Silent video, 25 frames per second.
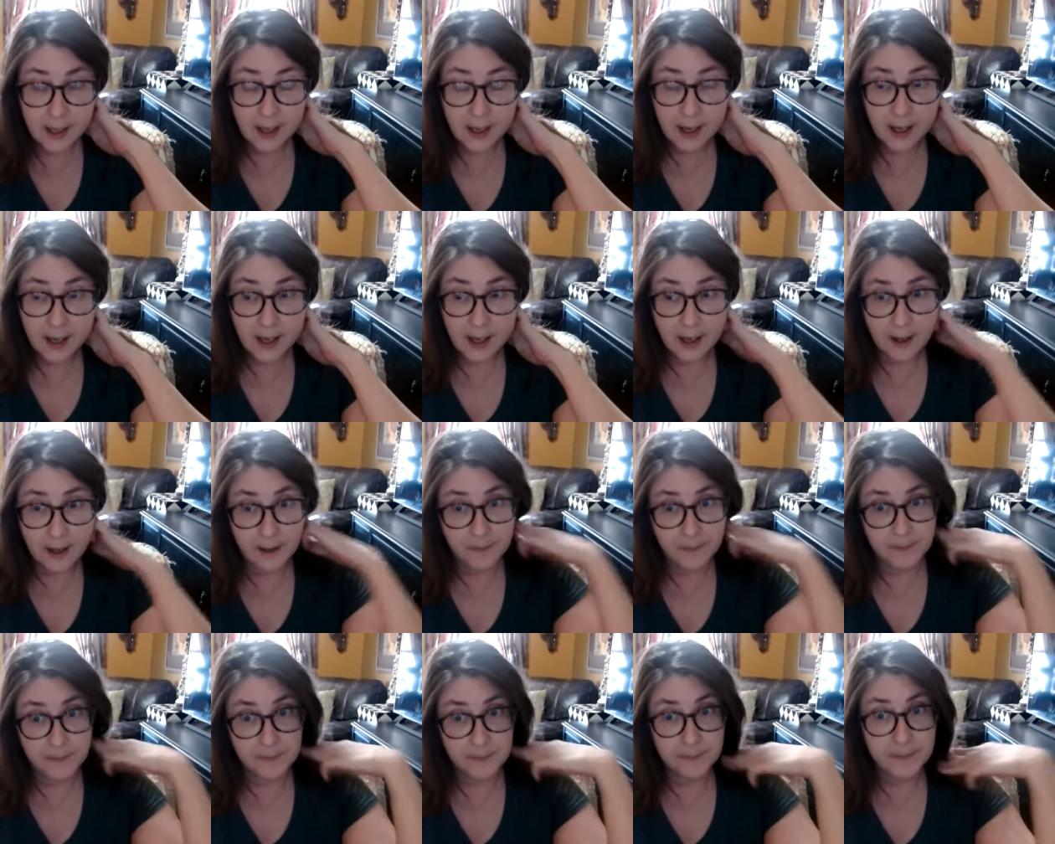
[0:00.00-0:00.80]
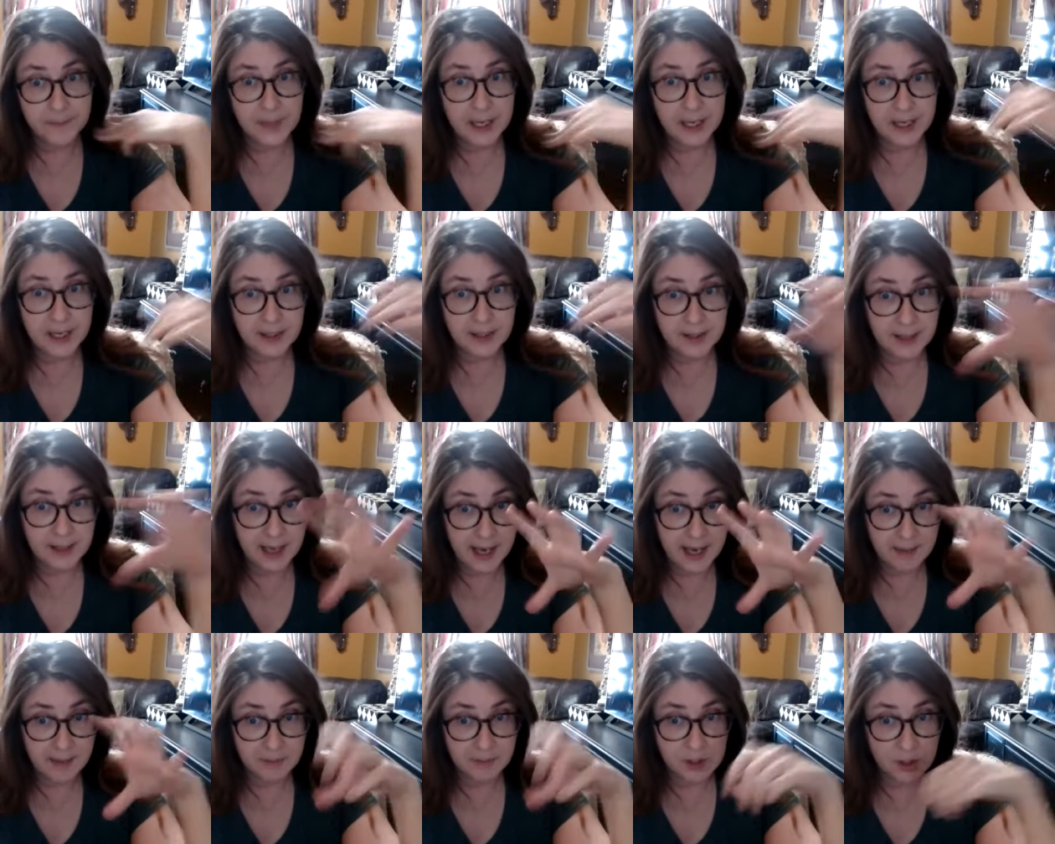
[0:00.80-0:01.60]
um, in the
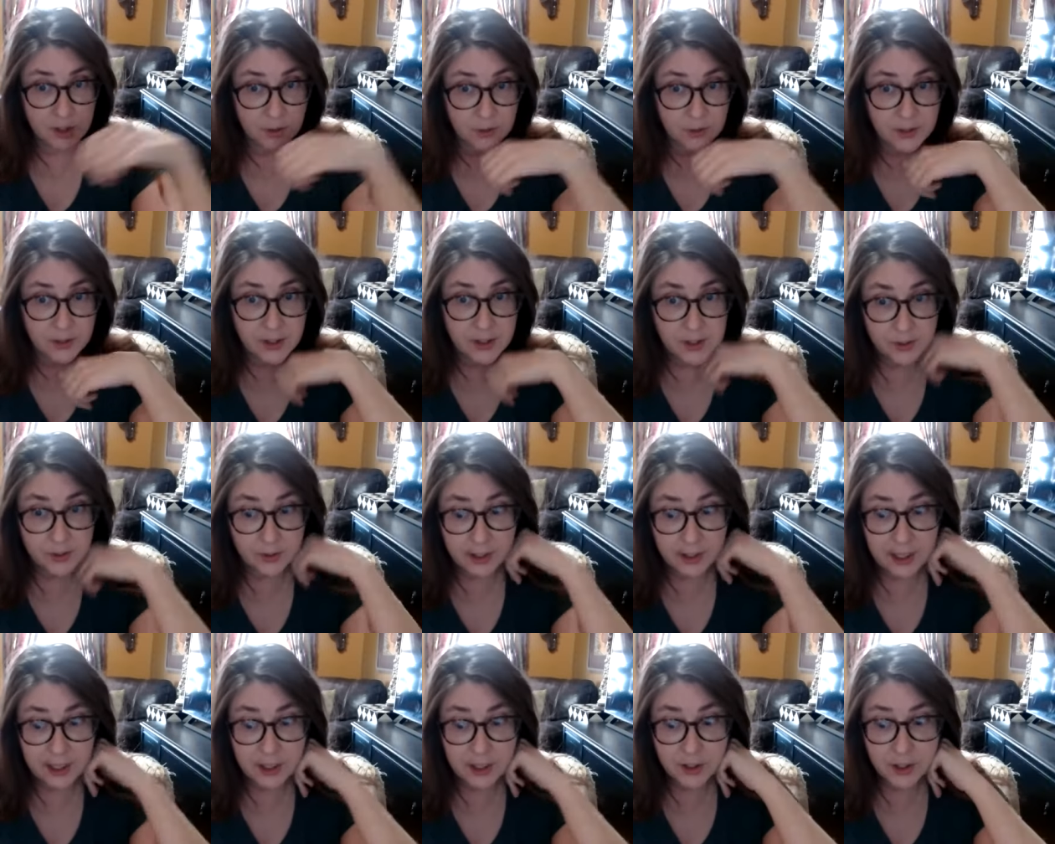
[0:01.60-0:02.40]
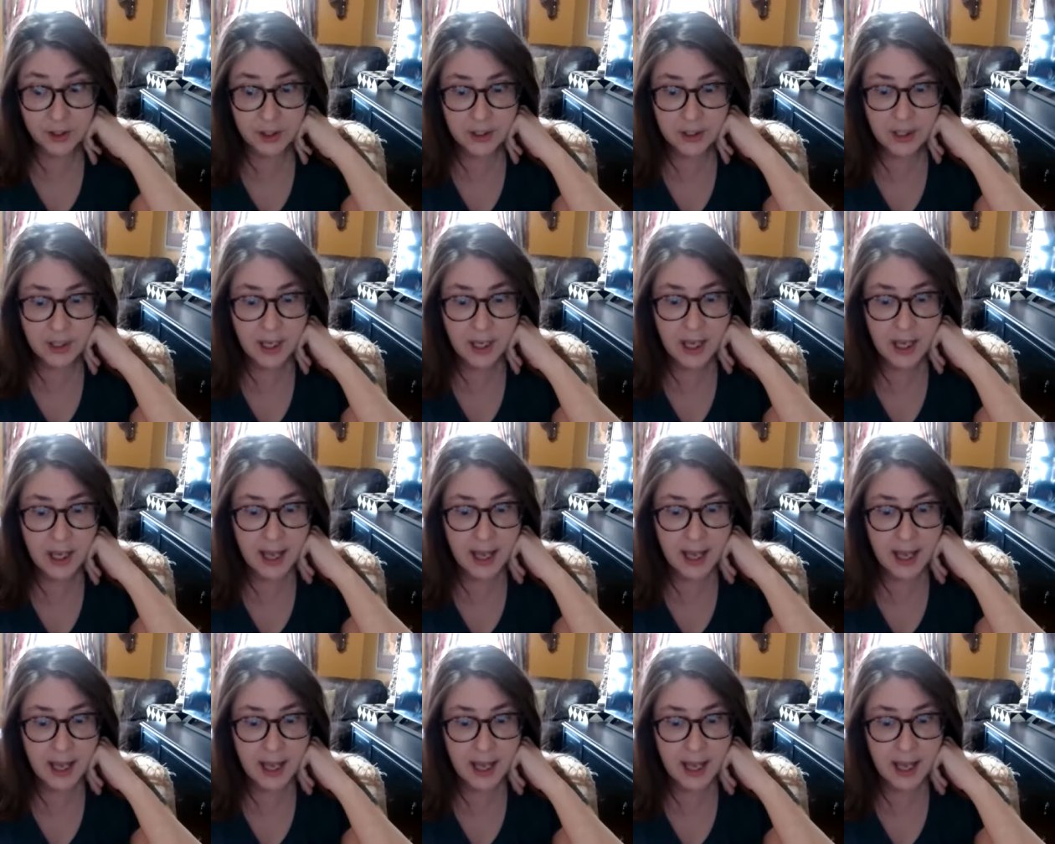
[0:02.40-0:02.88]
Amazonas region.